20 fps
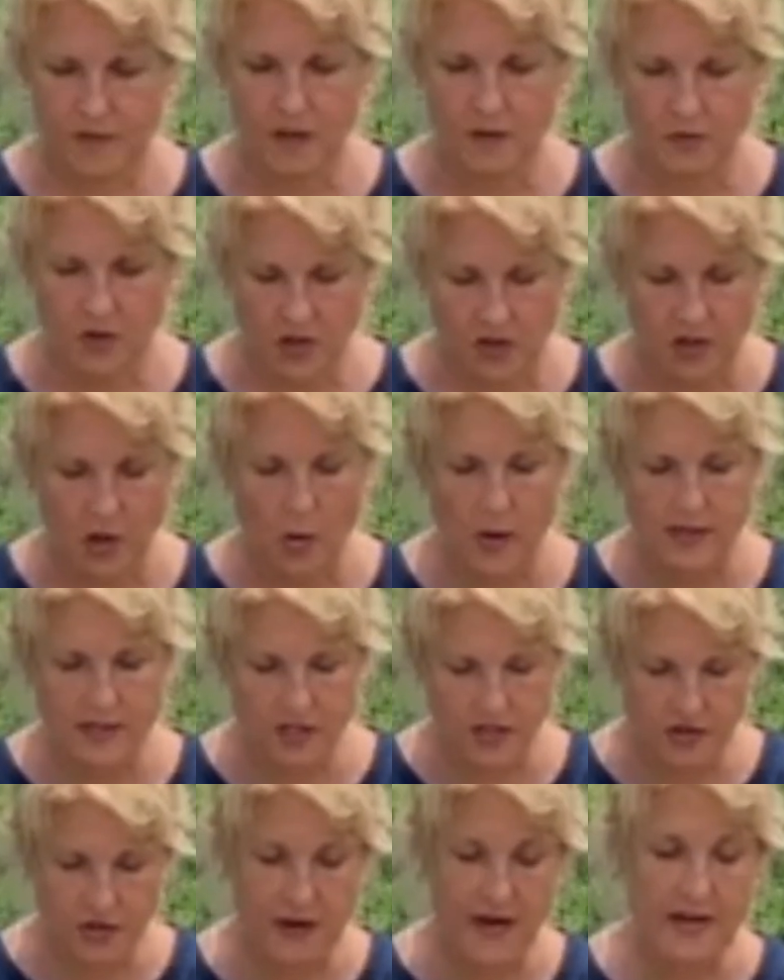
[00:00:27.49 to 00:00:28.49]
you're going
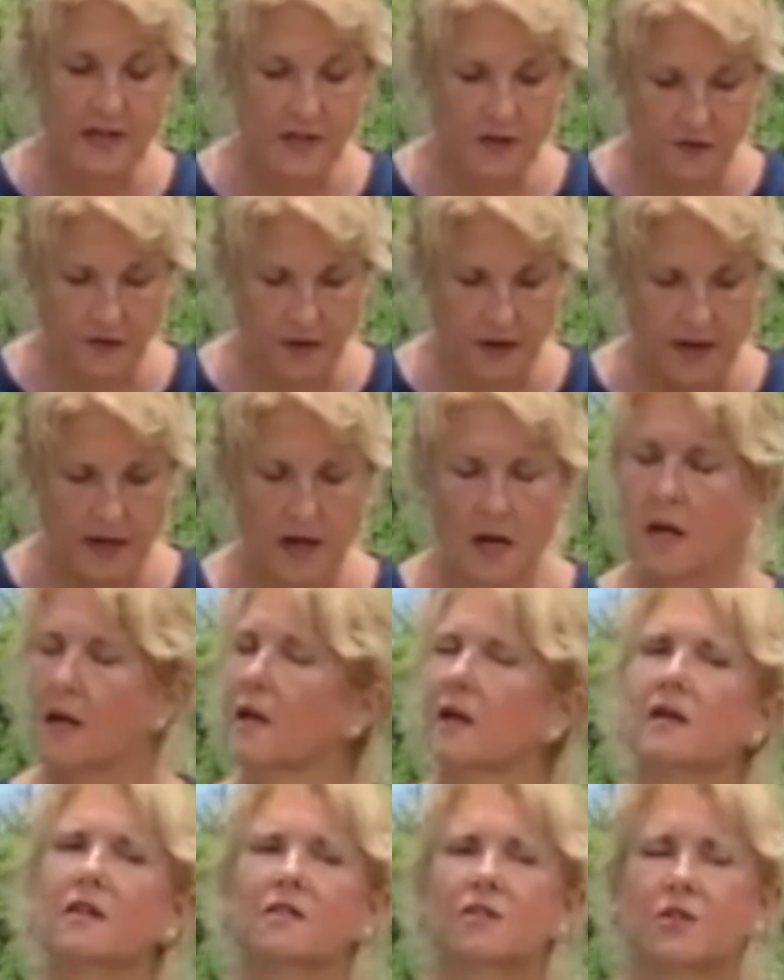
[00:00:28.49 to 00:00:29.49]
to transfer it
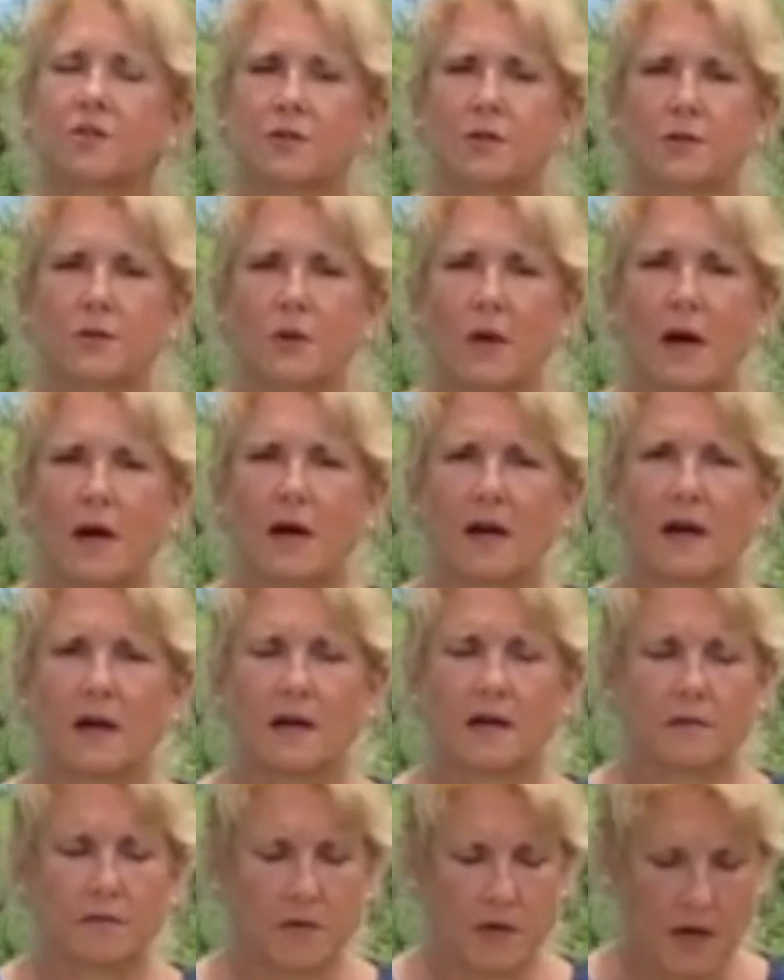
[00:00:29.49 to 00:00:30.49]
to
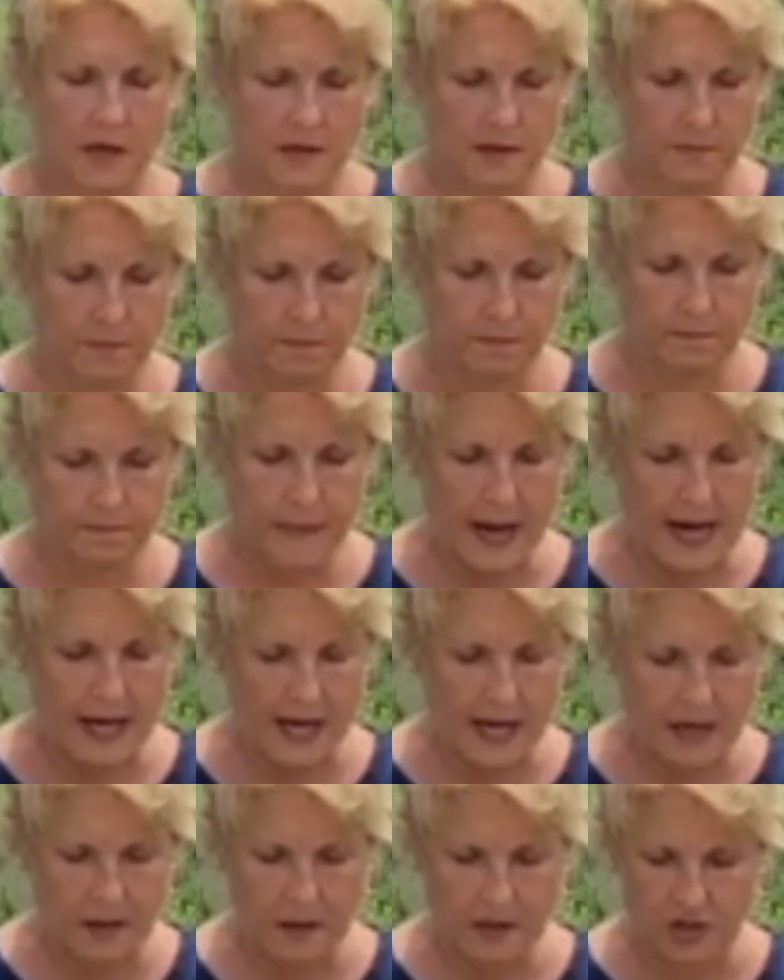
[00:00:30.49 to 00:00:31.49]
a
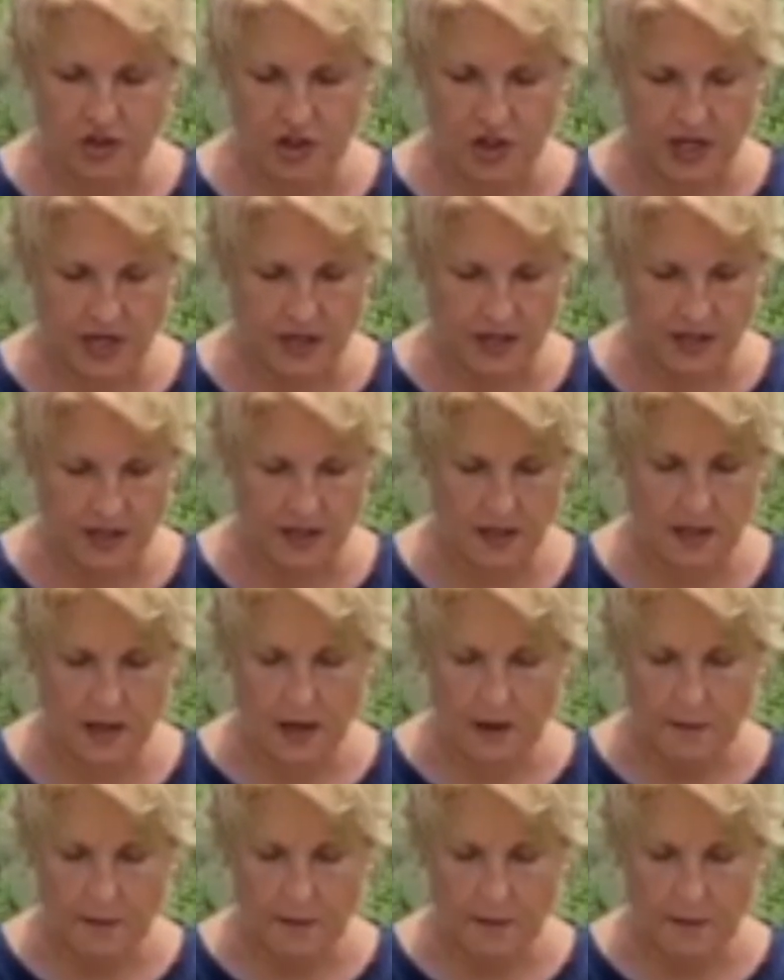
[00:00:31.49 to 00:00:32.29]
baking sheet.